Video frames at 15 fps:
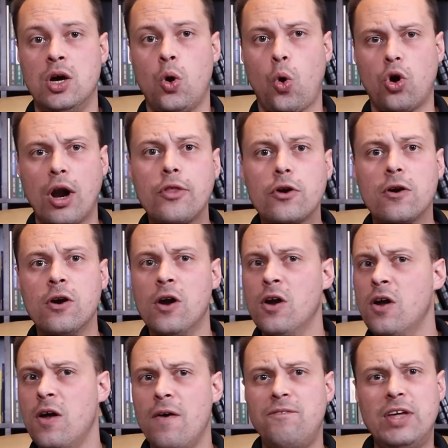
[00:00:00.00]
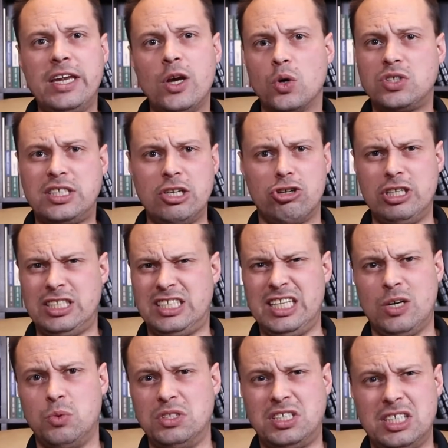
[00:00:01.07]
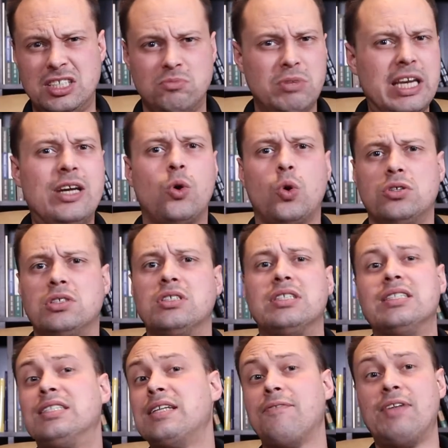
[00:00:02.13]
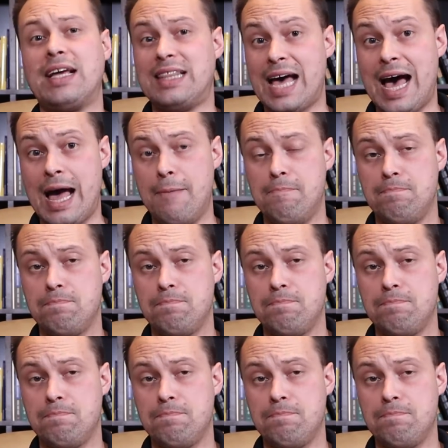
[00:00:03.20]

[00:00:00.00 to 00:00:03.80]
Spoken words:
or other video series sequences, mini courses, and stuff like that.